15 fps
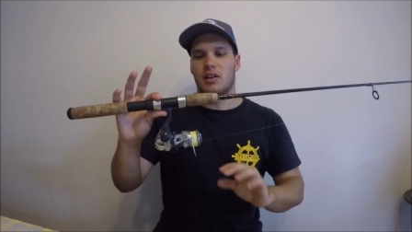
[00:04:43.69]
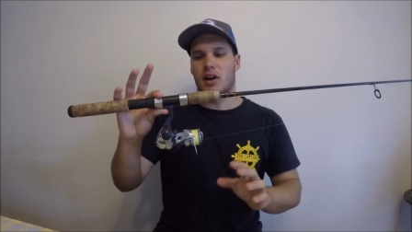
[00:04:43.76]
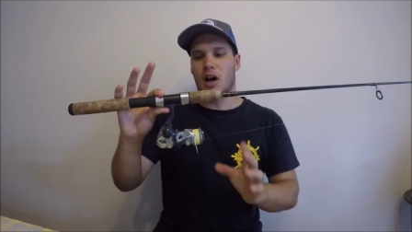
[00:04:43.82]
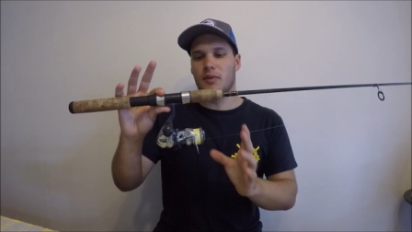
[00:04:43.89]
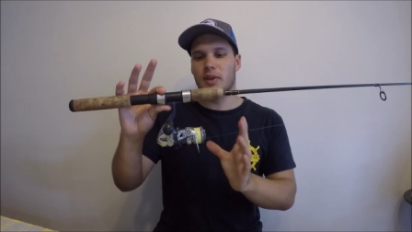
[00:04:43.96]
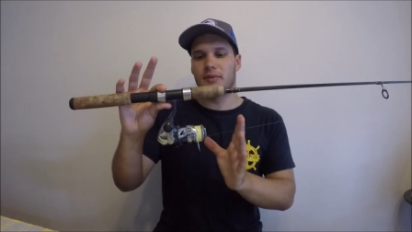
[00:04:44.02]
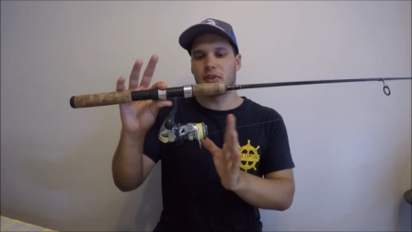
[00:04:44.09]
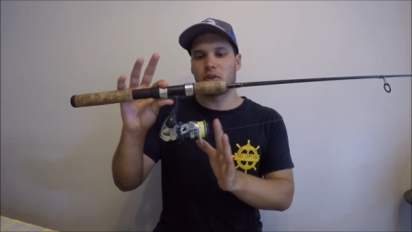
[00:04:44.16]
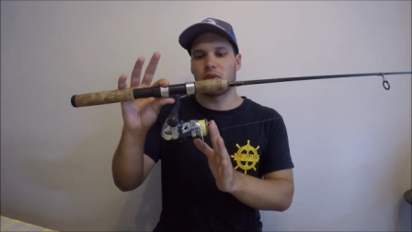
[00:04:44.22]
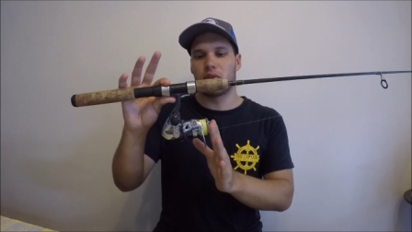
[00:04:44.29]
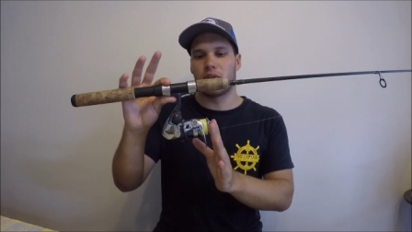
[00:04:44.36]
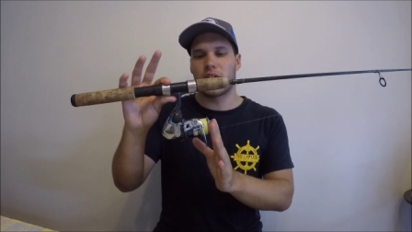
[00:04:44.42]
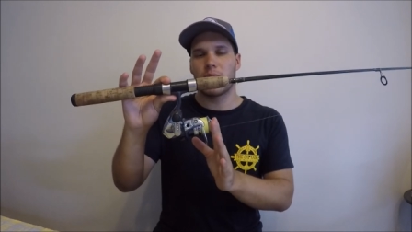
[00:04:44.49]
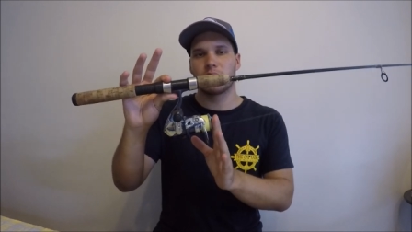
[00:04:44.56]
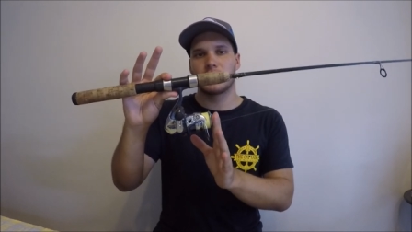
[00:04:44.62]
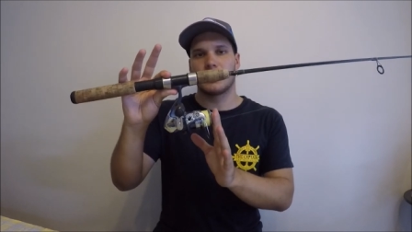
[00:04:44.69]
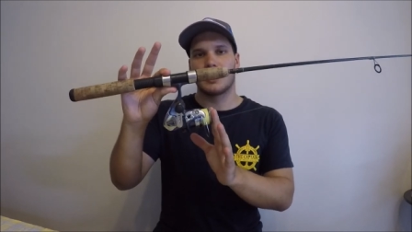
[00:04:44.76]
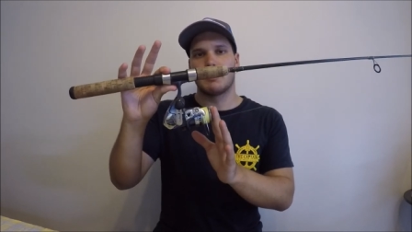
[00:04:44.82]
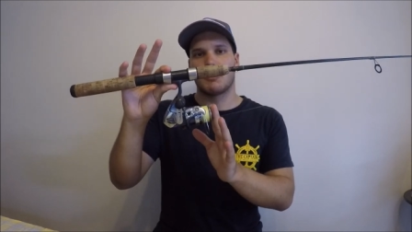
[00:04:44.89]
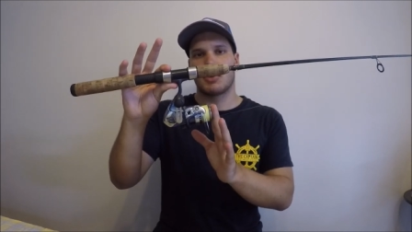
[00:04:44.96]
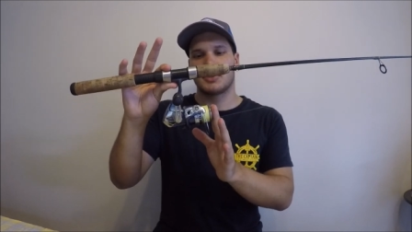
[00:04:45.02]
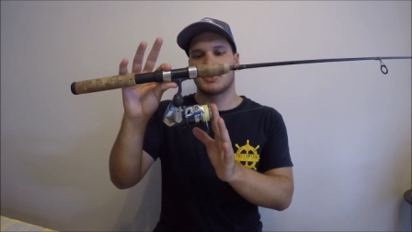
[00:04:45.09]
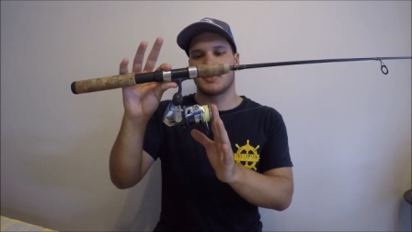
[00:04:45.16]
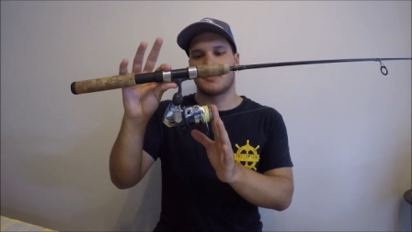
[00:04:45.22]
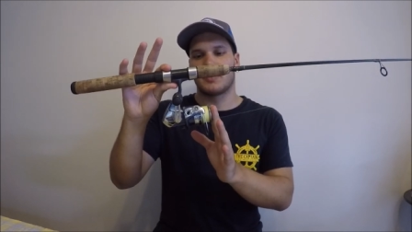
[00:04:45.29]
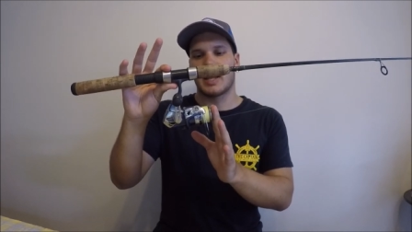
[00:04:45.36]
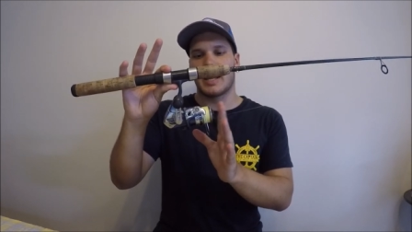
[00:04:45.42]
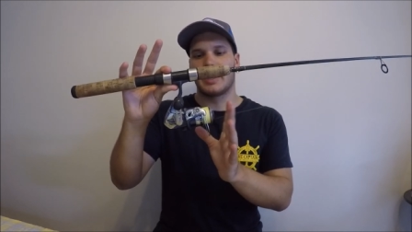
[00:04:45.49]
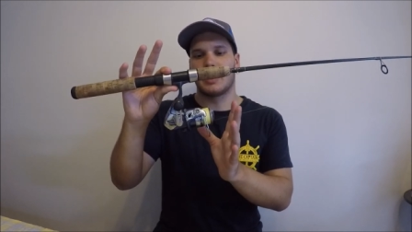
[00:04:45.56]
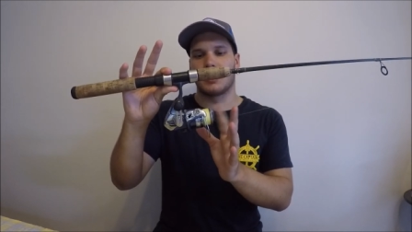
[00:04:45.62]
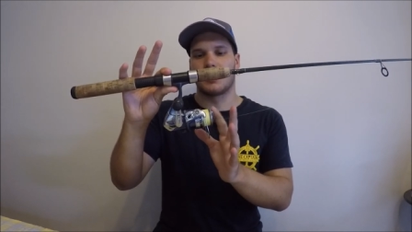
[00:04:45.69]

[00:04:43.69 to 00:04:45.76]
I've even caught absolutely monster flathead